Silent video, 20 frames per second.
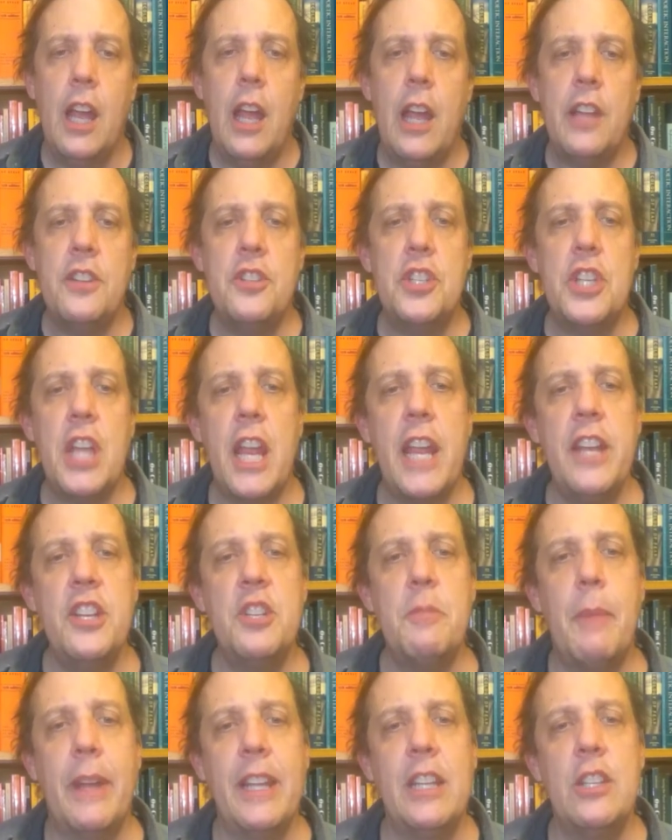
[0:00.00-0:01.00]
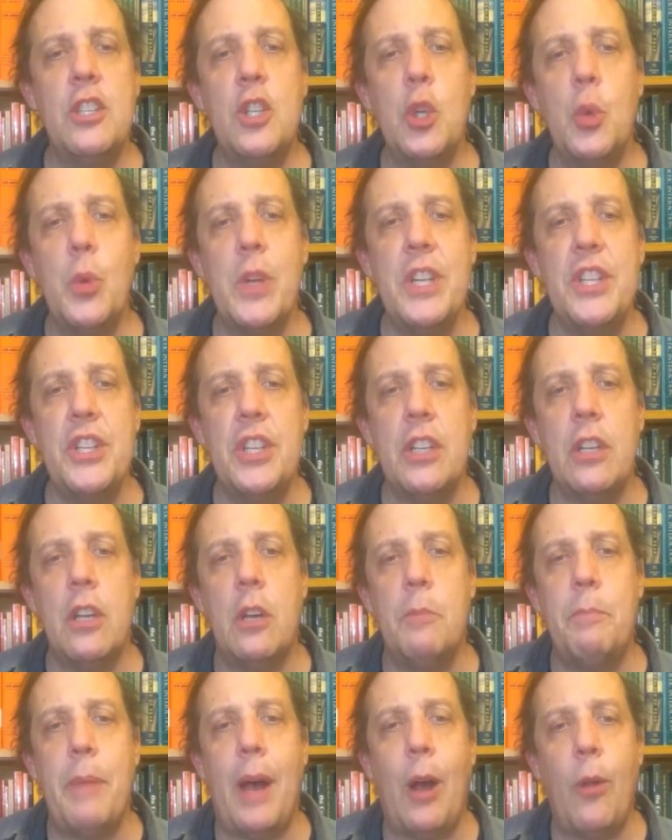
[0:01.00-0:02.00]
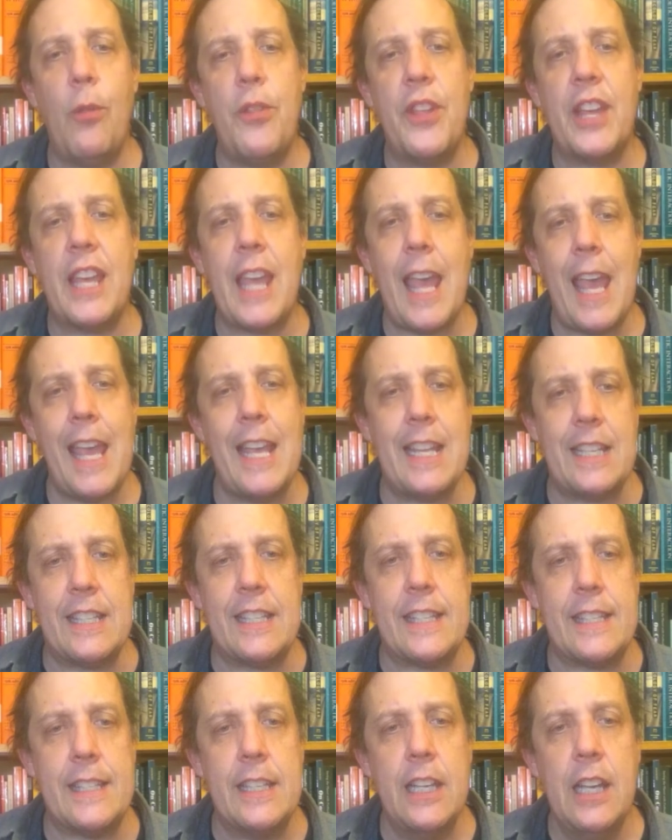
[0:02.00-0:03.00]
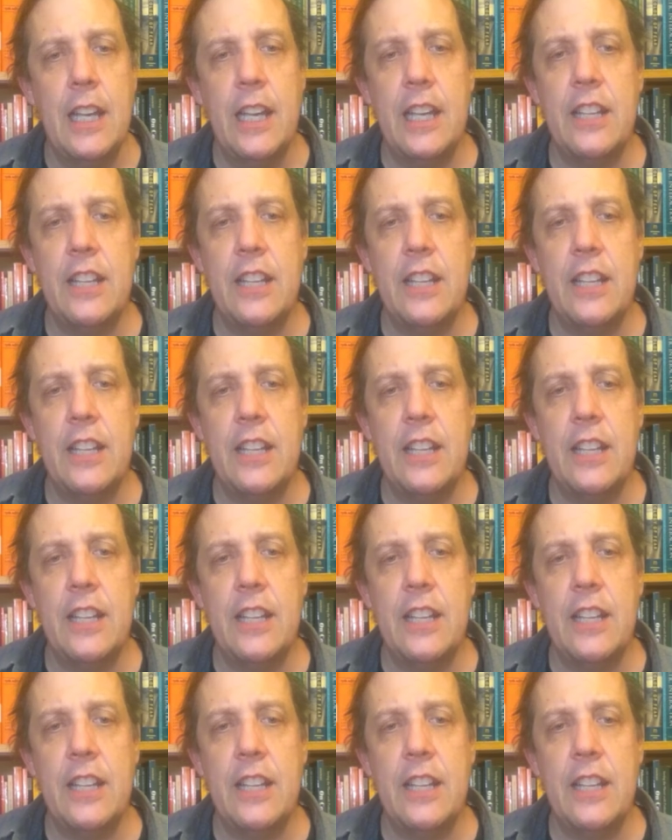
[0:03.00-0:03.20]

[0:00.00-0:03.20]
and change my intuition about the case